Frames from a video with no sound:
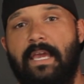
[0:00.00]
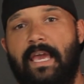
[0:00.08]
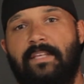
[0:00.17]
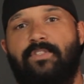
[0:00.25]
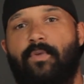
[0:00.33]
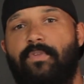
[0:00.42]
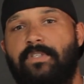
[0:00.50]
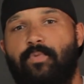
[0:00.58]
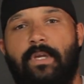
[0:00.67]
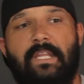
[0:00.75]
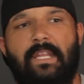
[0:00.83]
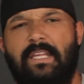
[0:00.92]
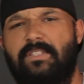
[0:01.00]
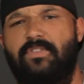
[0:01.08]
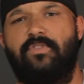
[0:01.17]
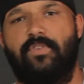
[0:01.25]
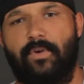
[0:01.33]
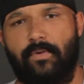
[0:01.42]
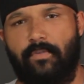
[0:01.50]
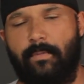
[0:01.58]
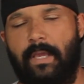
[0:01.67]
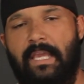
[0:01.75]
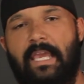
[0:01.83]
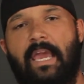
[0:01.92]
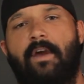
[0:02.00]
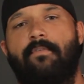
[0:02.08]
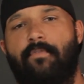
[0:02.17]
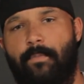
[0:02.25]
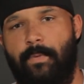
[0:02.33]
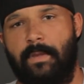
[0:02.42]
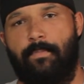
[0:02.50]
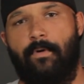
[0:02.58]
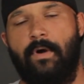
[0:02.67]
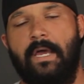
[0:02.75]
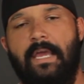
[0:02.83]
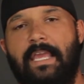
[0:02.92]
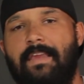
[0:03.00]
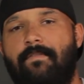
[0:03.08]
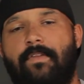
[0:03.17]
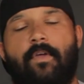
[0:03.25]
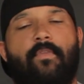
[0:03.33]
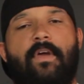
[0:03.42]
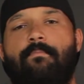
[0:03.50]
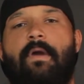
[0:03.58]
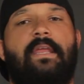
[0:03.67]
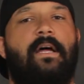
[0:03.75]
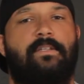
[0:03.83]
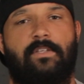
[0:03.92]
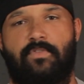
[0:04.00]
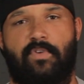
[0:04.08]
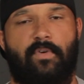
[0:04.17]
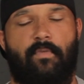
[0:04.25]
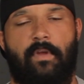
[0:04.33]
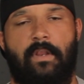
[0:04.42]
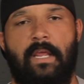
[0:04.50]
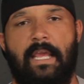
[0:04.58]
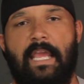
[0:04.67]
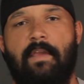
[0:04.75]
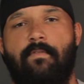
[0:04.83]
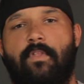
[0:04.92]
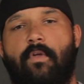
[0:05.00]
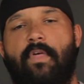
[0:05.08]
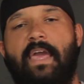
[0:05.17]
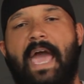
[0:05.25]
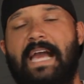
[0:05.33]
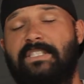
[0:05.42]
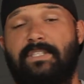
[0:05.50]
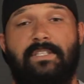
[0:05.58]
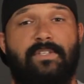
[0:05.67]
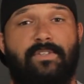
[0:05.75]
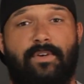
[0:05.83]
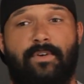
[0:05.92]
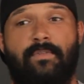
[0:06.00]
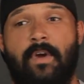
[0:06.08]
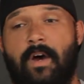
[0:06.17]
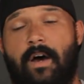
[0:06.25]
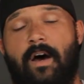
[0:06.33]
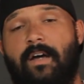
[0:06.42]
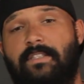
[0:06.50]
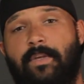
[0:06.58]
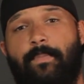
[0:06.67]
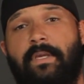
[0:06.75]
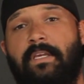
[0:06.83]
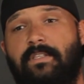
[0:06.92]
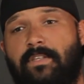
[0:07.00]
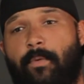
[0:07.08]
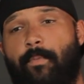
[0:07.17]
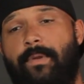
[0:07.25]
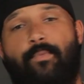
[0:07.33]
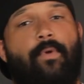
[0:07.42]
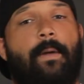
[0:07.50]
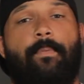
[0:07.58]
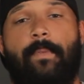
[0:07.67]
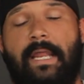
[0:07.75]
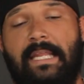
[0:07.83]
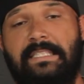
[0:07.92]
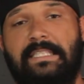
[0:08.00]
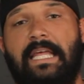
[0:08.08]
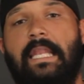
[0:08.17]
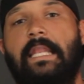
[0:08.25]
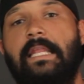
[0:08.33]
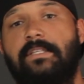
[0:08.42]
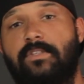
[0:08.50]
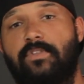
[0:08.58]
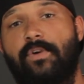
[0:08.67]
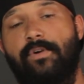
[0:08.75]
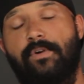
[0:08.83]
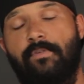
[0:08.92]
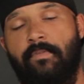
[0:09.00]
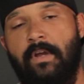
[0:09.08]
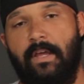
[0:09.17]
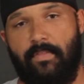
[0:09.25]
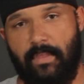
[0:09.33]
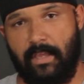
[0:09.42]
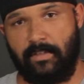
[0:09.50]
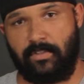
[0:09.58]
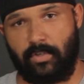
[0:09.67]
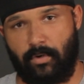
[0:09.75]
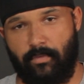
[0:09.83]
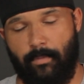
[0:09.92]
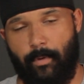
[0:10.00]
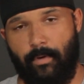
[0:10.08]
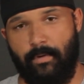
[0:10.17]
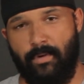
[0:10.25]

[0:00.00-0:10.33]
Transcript: And so this week, let's serve them and care for people, even though they may not deserve it, even though they actually deserve to be reprimanded. Instead, let's serve the unserveable.